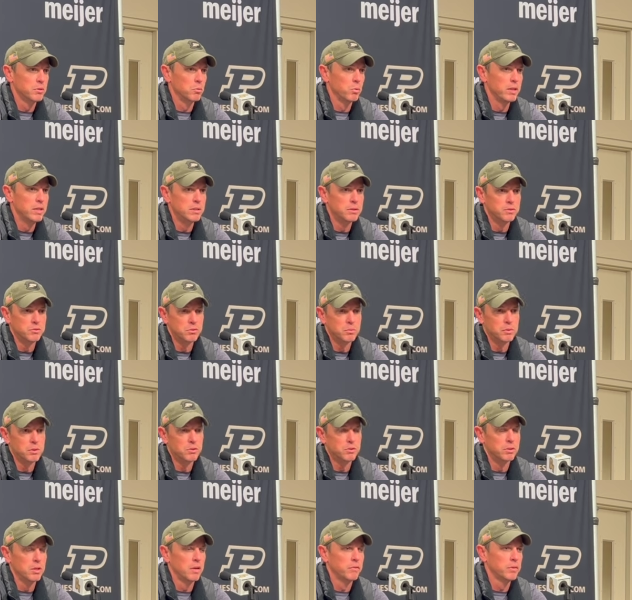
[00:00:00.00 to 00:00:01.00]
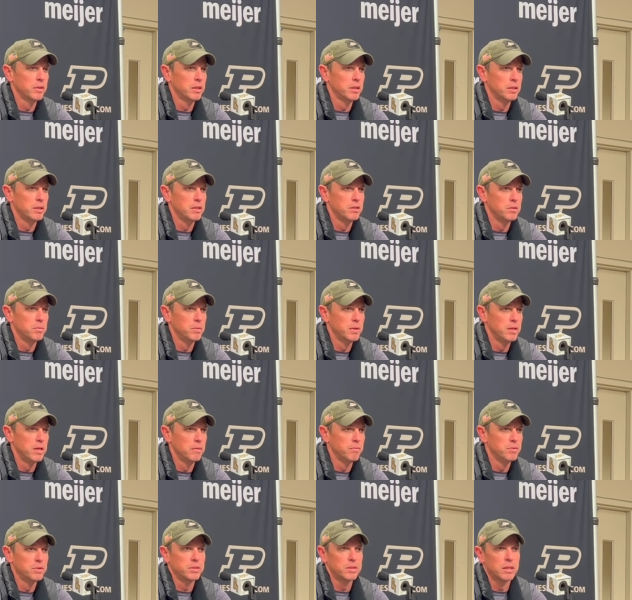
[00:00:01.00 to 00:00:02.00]
weight distribution? Everything needs to be
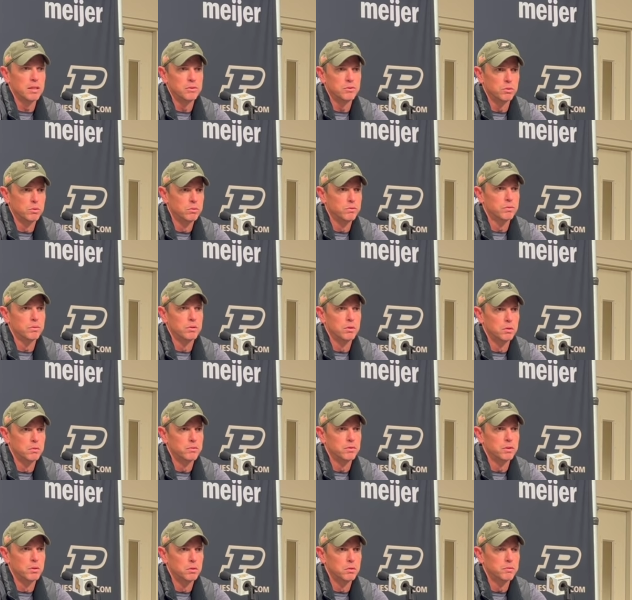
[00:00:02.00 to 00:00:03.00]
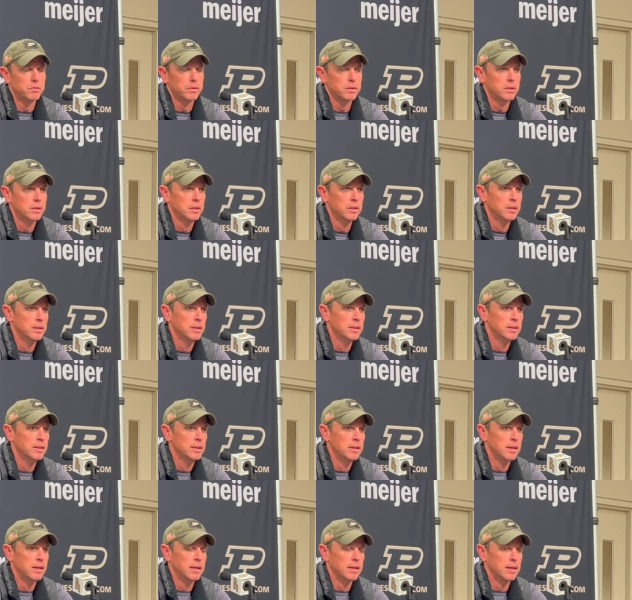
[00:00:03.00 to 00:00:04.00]
emphasized over and over and over
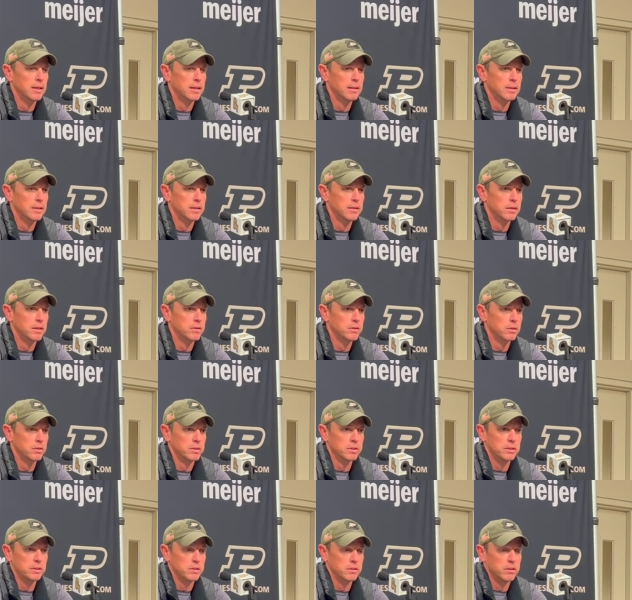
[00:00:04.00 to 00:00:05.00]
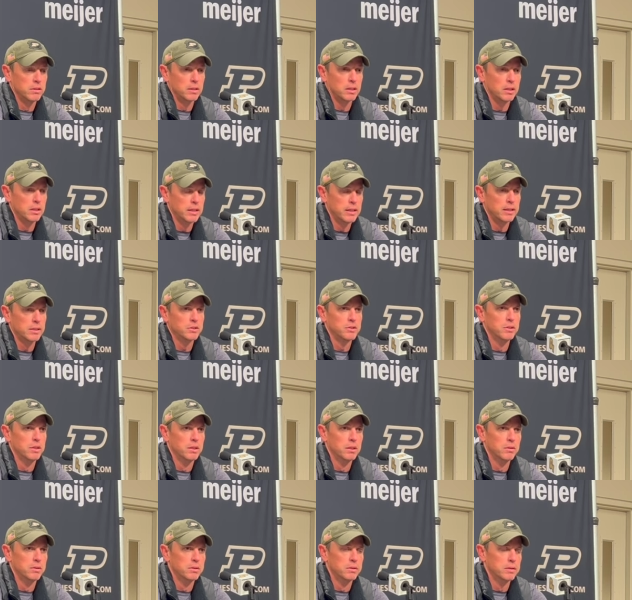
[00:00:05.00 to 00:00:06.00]
until it clicks,
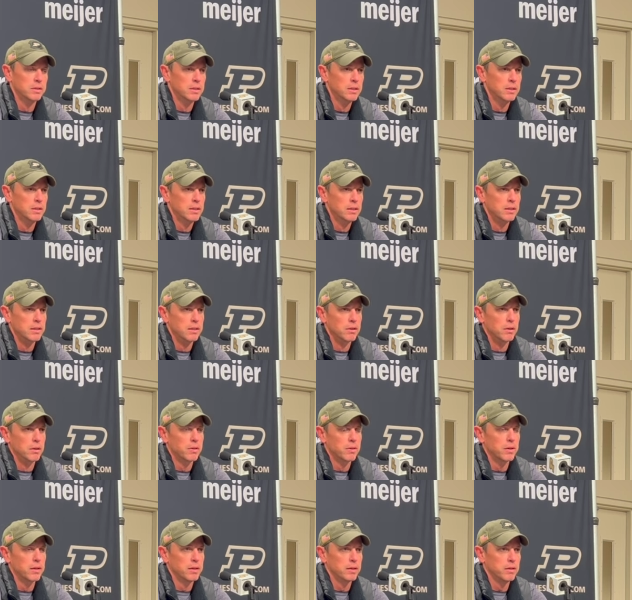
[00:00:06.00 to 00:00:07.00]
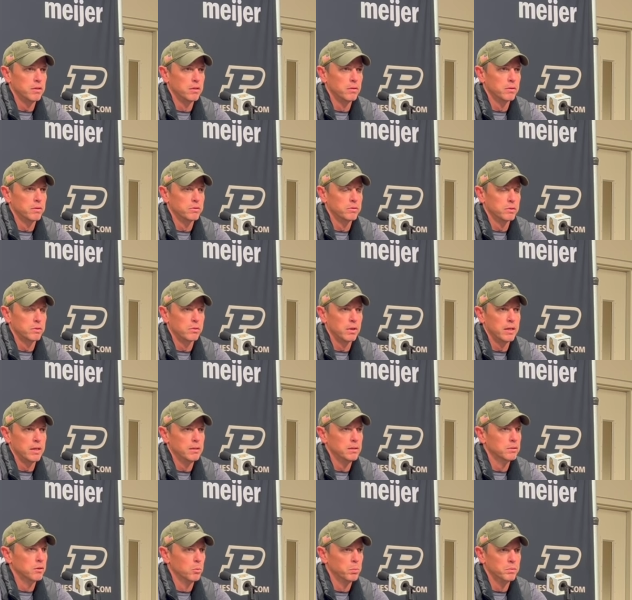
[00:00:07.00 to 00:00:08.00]
And, I think, there's a
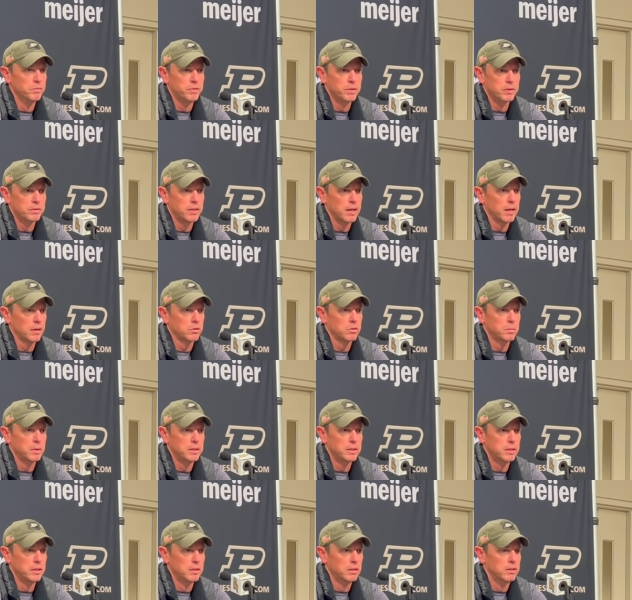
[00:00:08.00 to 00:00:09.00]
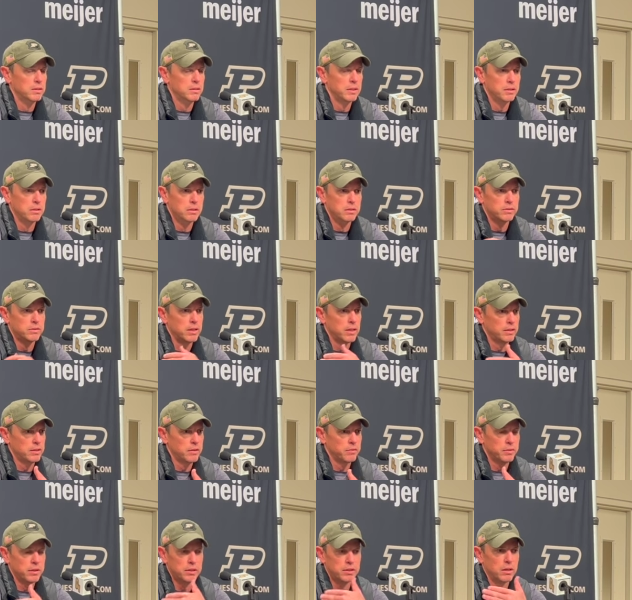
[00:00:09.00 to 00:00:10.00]
great open field tackle by Dylan. Dylan takes
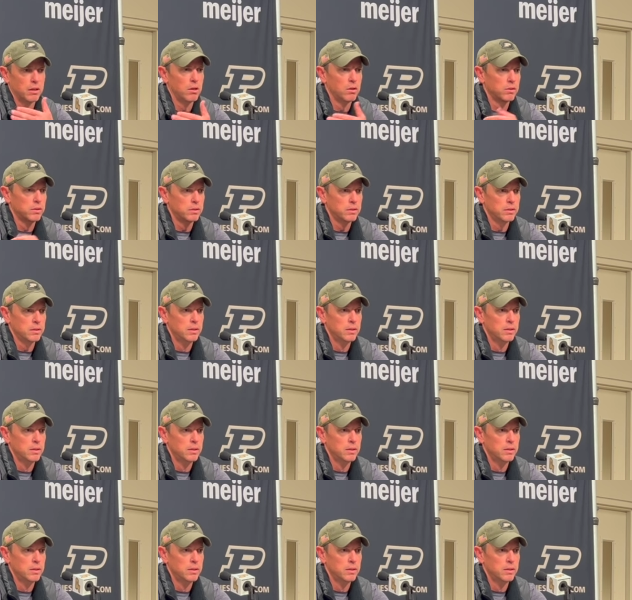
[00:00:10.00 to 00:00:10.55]
everything to heart